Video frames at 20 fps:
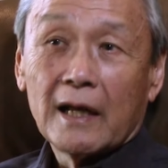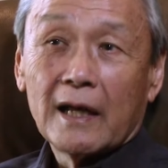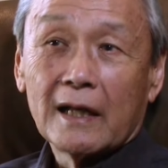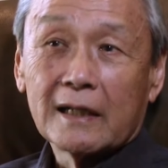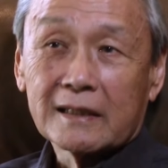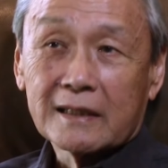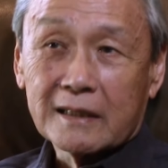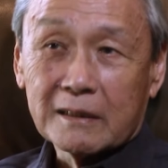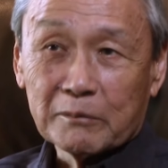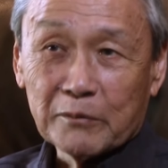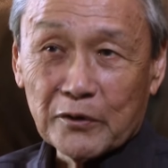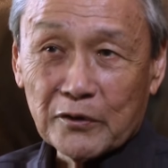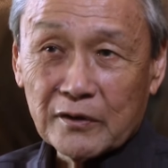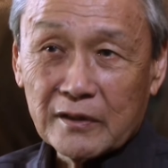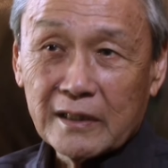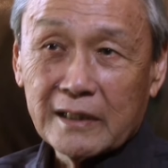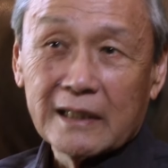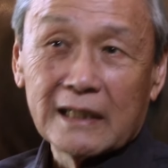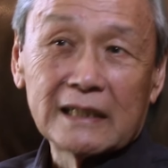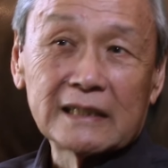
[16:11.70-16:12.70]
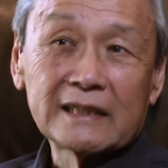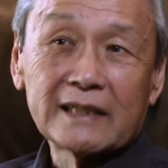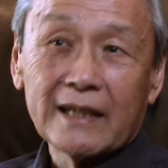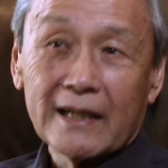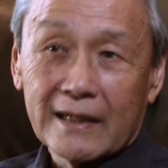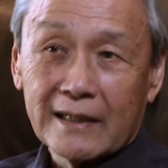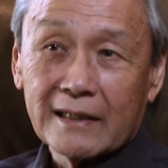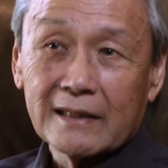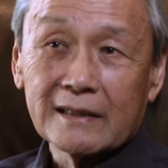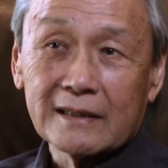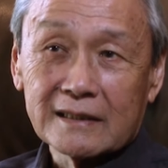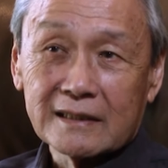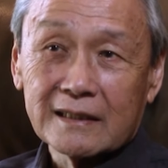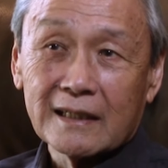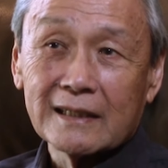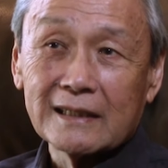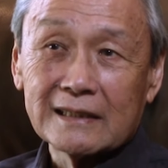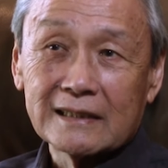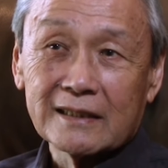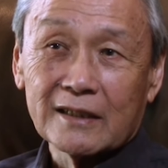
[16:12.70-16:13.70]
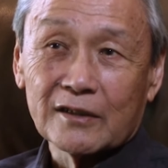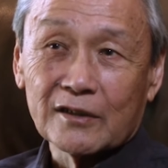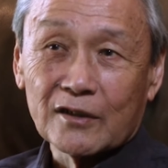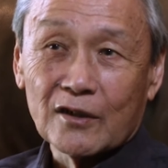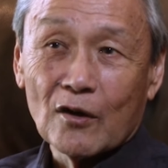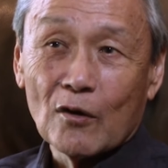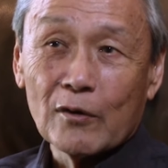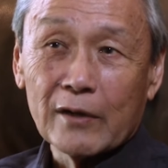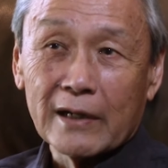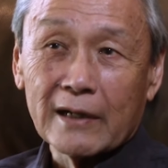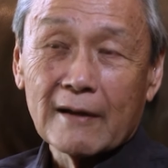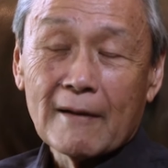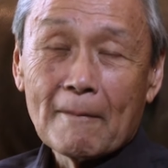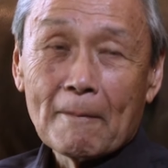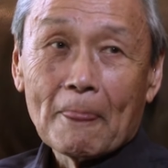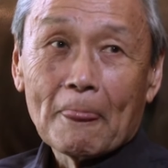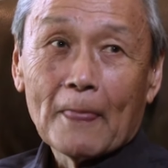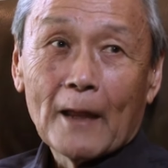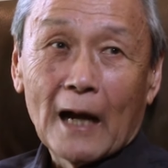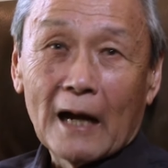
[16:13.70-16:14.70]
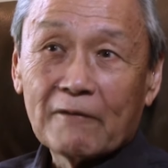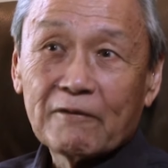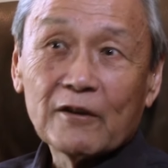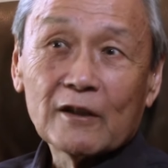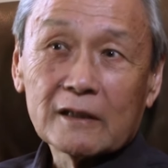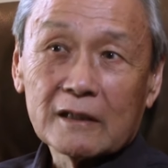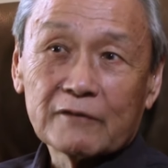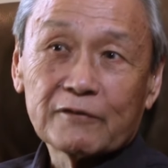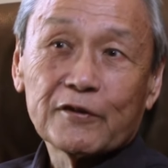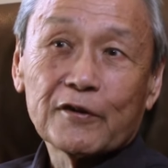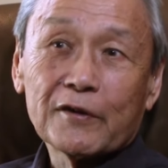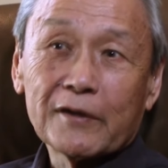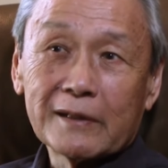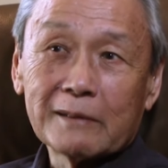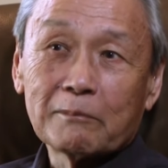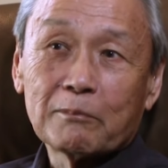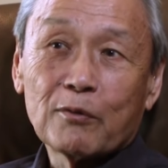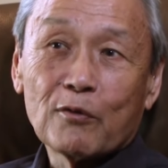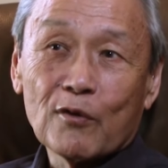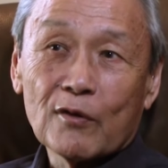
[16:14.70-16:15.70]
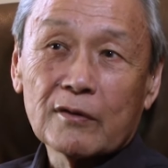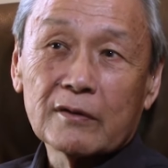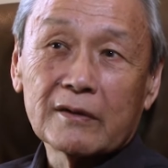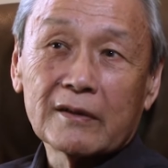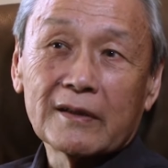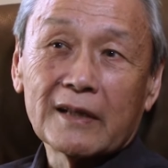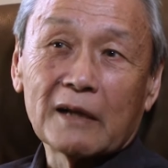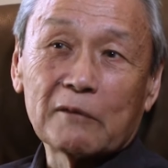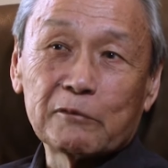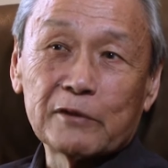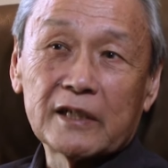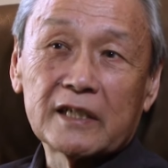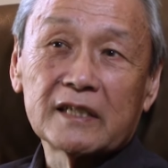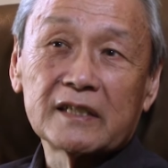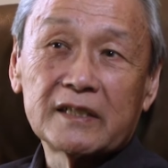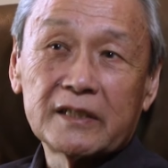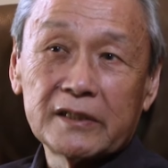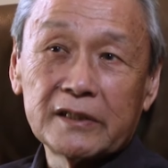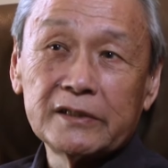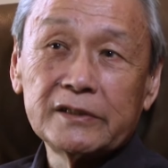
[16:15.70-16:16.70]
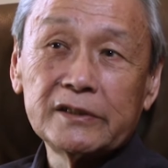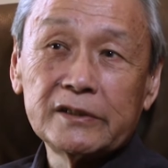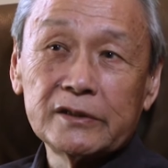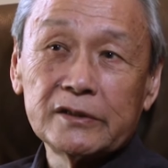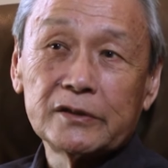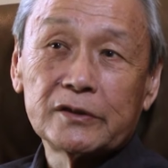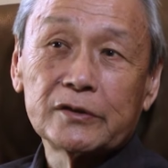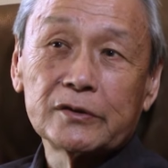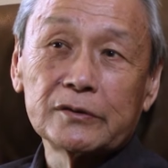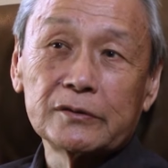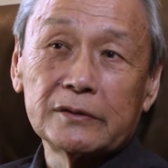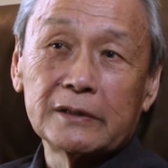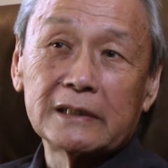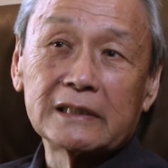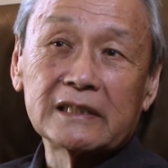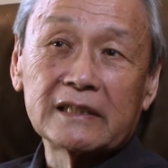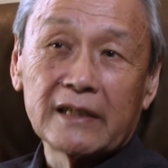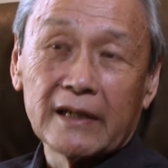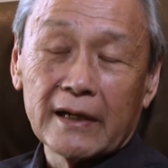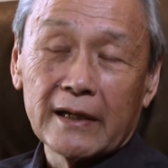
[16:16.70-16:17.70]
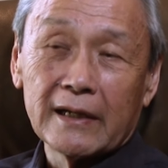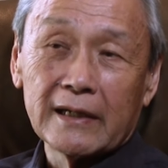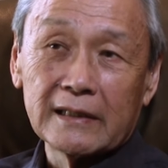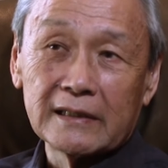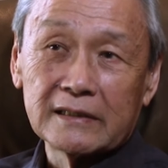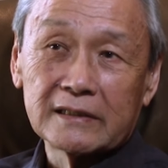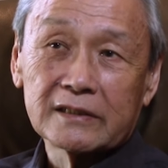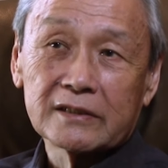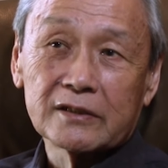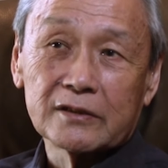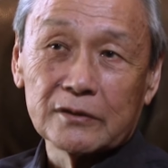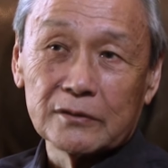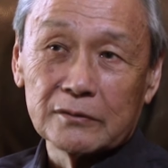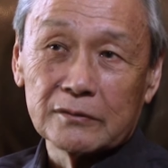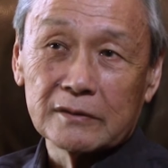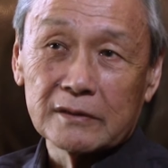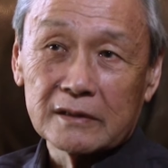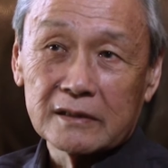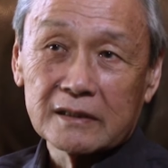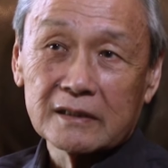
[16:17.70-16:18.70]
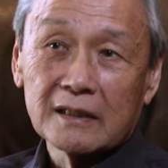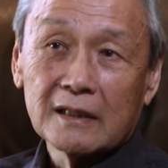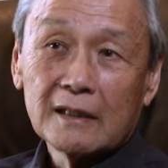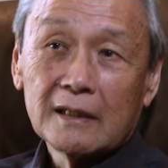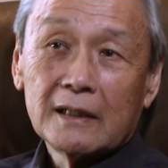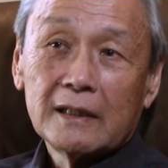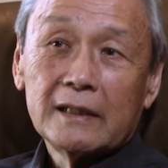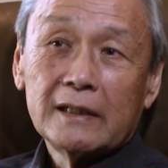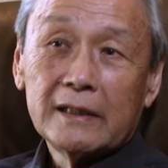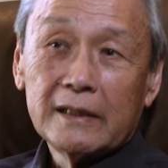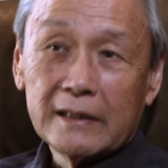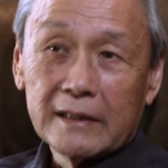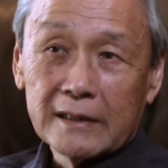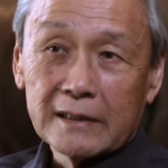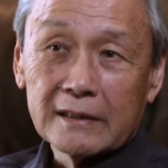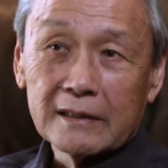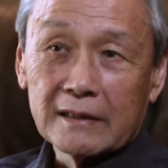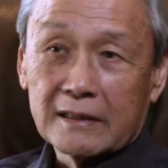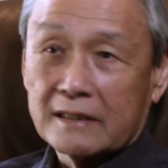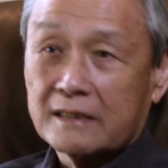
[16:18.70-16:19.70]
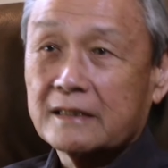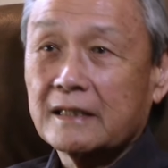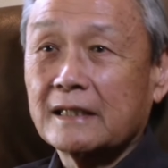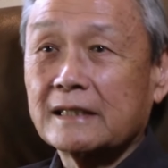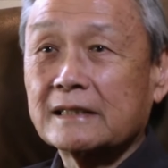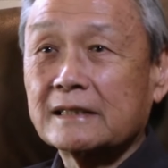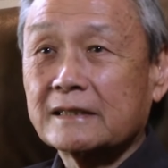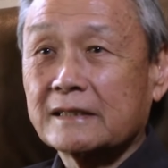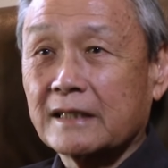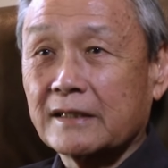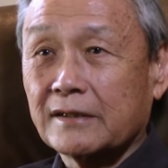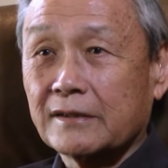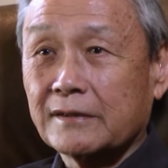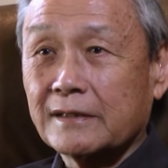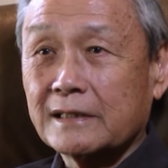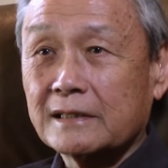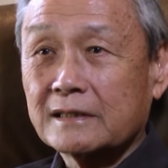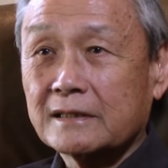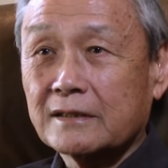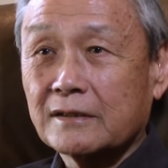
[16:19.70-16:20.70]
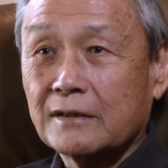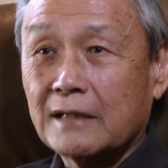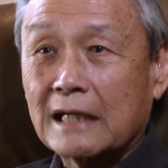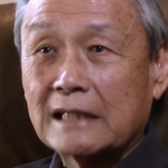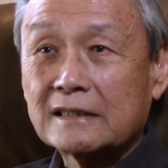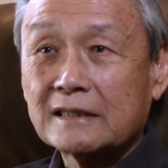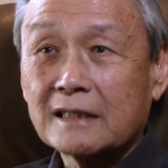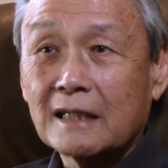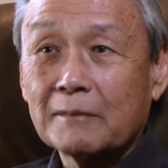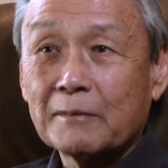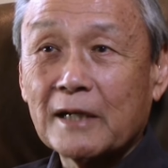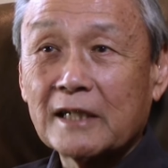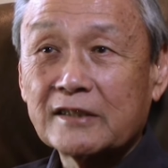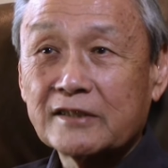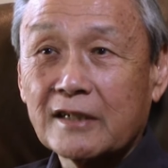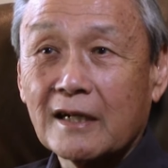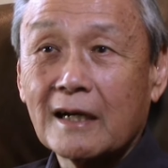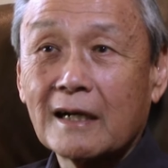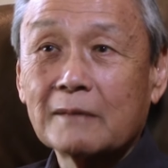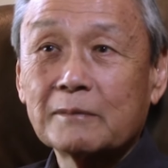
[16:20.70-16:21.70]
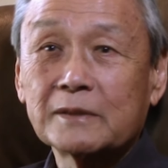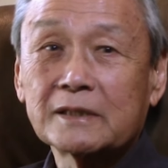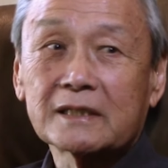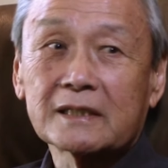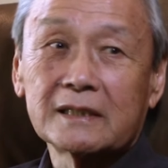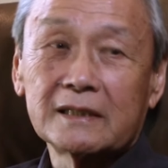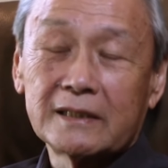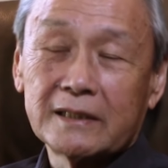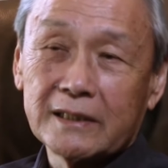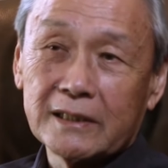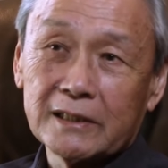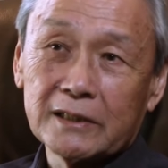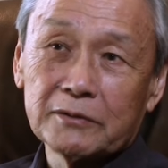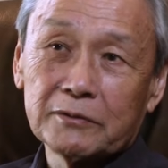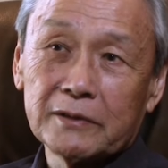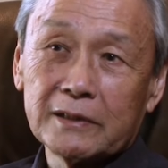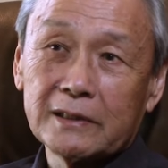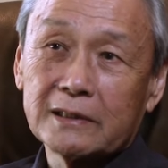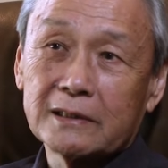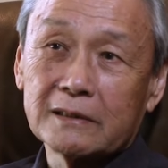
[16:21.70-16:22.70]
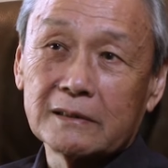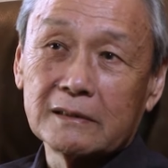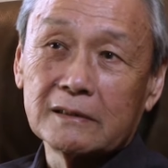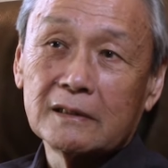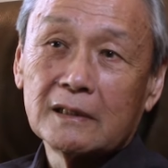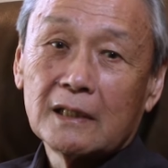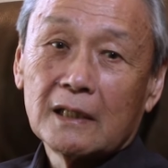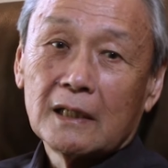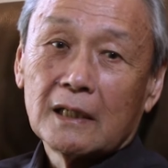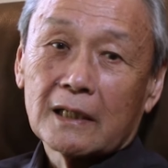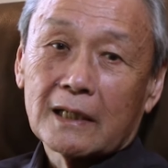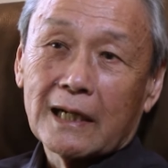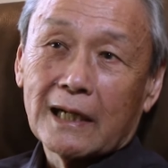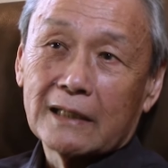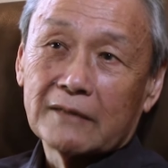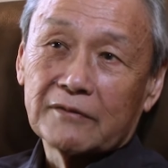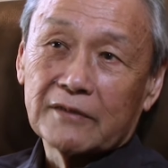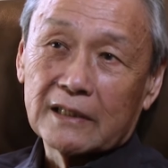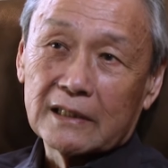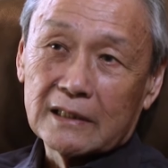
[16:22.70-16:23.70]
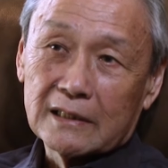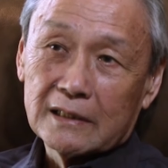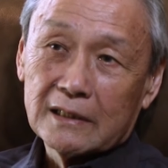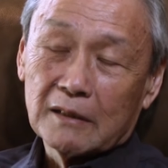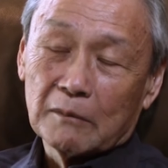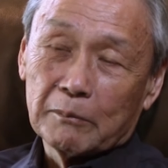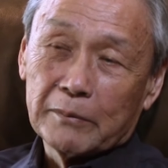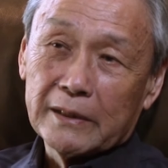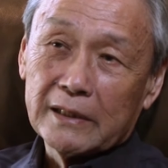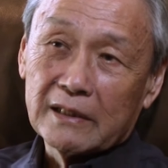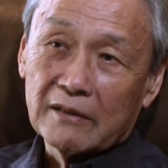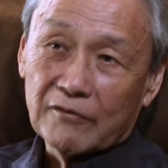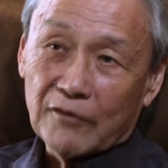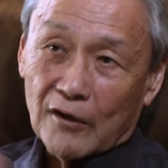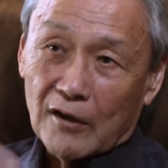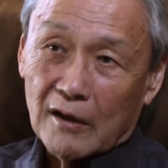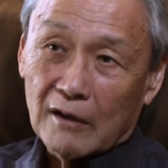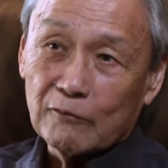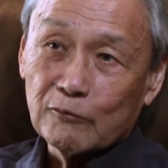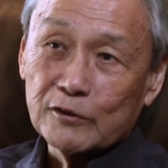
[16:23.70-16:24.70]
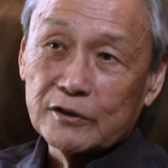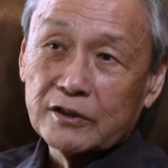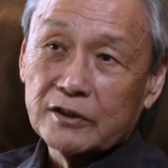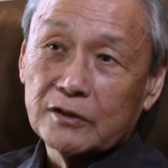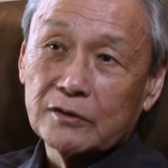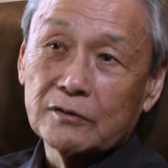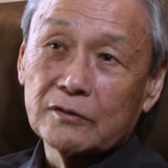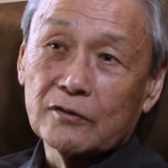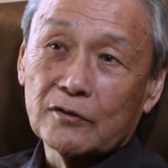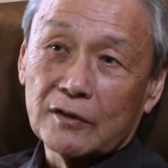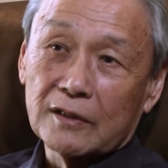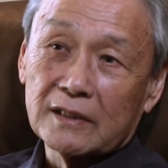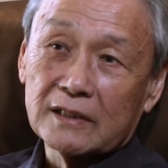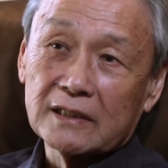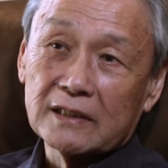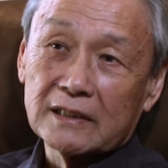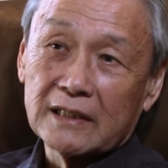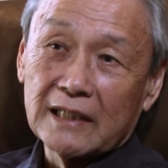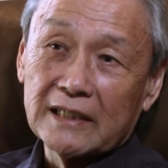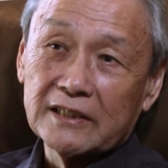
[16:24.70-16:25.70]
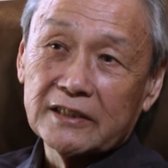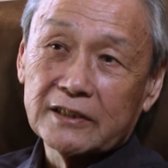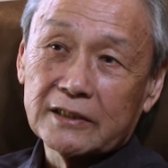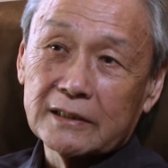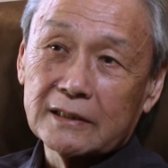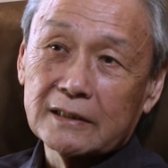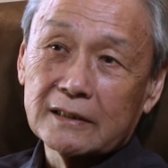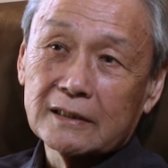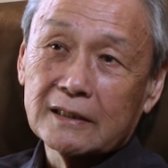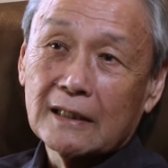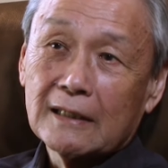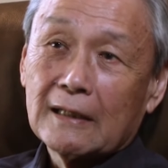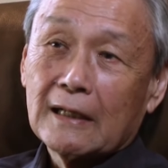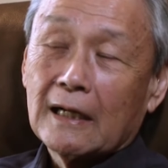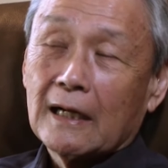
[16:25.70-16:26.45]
and community and getting the Study Center going, I felt it very important that we continue to engage students in the Study Center. And so I saw my job as continuing to kind of be involved with student organizations,